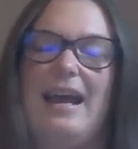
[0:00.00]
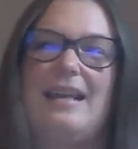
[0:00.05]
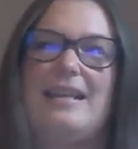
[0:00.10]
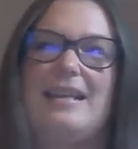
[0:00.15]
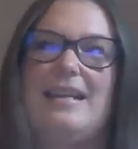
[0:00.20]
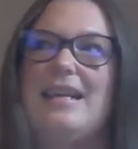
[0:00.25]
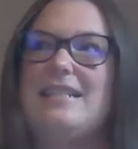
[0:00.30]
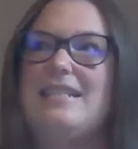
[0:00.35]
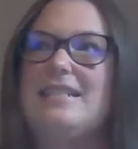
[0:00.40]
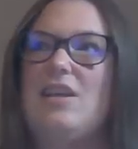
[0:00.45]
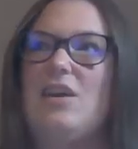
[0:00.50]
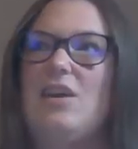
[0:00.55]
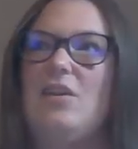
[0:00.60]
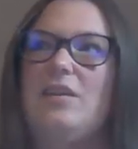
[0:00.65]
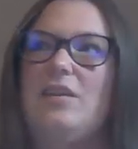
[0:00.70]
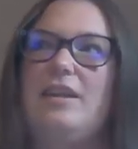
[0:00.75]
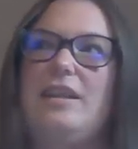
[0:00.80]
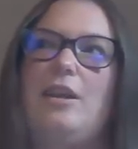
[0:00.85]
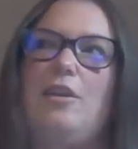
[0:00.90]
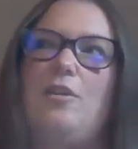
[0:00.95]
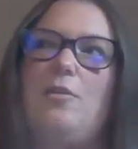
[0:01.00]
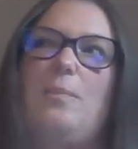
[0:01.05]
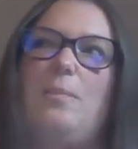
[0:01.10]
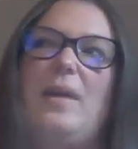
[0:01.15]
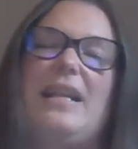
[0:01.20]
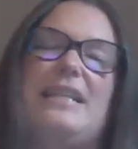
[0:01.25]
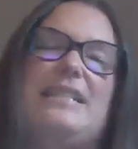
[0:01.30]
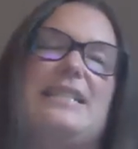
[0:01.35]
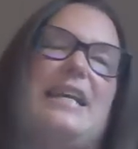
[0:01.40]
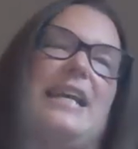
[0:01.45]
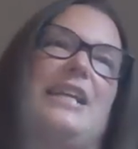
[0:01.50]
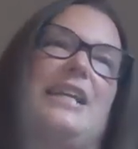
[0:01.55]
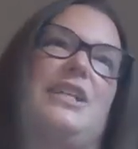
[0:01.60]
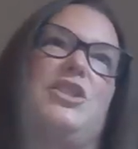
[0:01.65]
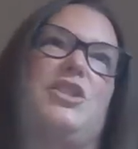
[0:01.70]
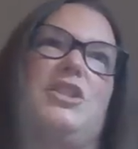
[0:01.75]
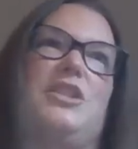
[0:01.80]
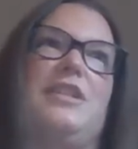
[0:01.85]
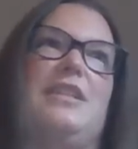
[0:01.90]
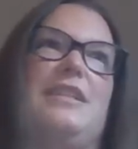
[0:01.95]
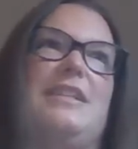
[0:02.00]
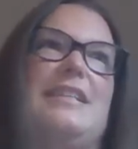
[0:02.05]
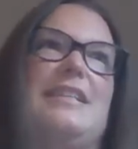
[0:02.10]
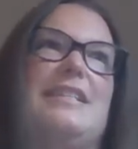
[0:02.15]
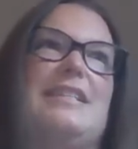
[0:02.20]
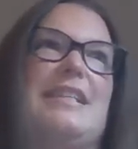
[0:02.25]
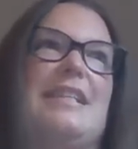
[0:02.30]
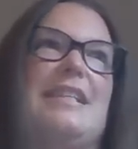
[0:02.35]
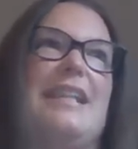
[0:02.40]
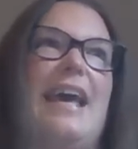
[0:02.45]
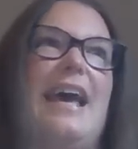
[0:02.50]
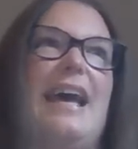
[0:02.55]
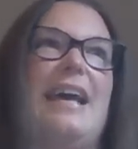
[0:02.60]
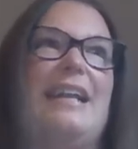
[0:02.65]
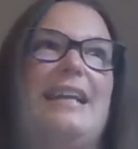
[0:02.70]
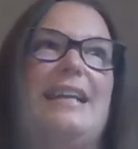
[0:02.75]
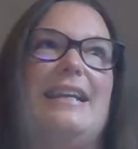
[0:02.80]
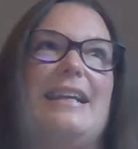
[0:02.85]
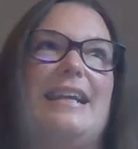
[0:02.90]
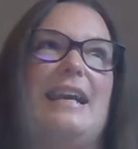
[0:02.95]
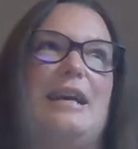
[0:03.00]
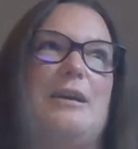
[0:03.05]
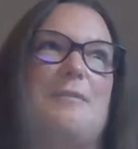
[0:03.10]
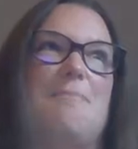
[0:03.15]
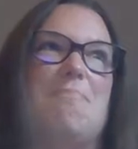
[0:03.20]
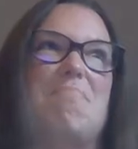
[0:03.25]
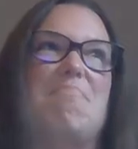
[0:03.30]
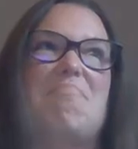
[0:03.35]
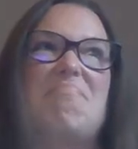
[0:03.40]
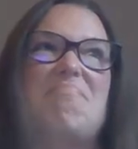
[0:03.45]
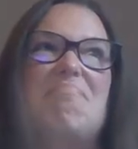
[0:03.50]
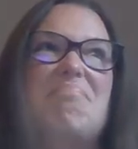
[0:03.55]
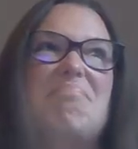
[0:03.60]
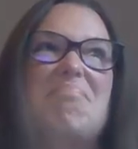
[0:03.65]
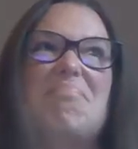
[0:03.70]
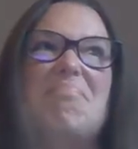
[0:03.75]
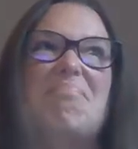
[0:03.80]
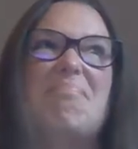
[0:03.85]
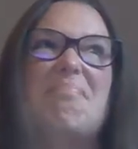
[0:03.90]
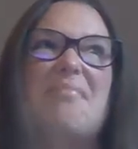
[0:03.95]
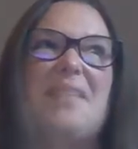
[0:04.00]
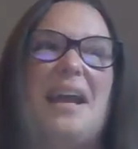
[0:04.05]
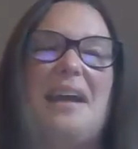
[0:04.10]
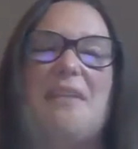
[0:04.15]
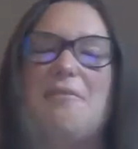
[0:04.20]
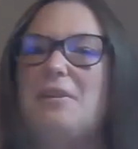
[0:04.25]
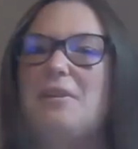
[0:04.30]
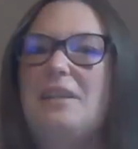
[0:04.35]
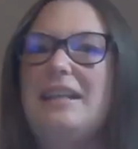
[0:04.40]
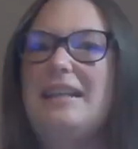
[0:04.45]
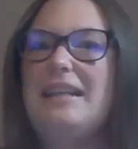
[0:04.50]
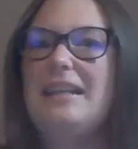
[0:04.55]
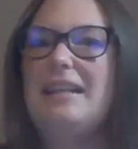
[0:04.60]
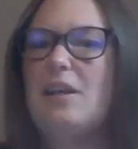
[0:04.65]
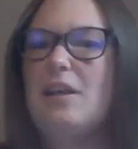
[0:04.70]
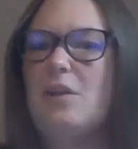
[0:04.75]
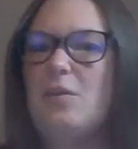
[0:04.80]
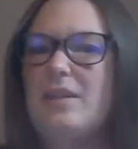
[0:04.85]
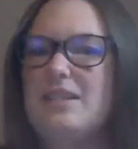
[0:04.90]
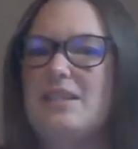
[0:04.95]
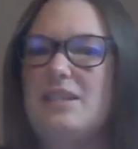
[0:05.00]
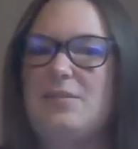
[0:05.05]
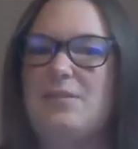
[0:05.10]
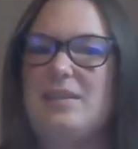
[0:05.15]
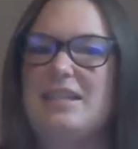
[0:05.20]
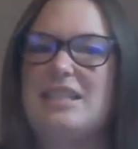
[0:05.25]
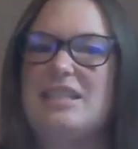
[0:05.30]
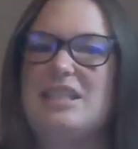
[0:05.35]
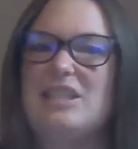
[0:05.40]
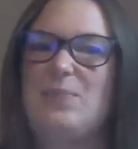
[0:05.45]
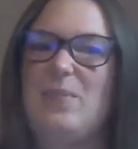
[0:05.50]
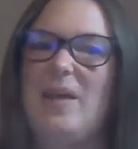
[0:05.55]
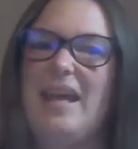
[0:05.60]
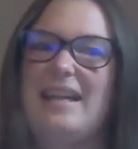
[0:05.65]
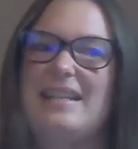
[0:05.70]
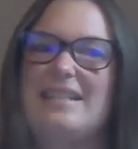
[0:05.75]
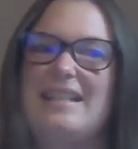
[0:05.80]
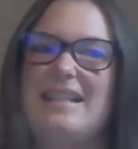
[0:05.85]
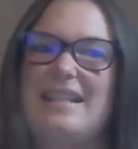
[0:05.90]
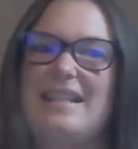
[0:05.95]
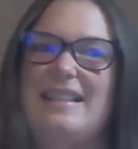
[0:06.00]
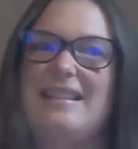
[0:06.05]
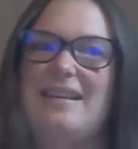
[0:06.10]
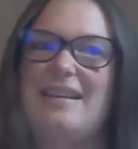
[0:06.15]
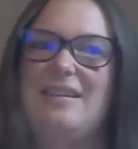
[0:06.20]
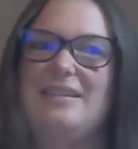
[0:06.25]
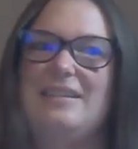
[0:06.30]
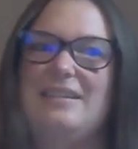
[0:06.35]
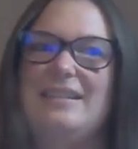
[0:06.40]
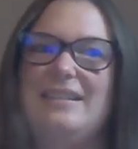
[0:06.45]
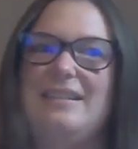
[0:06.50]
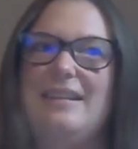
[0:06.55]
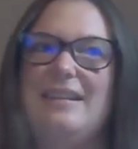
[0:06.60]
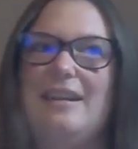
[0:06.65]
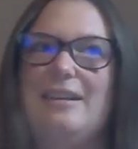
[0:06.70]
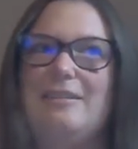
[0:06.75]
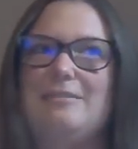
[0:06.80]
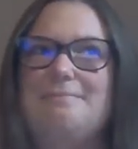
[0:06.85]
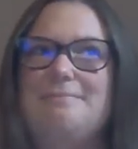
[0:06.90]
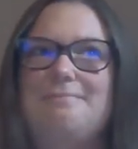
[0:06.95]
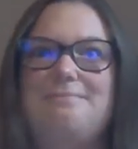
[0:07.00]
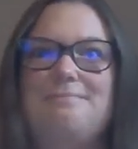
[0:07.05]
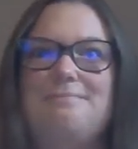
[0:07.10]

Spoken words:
I saw, meditation and this and that, and I really didn't know what to expect. I thought, that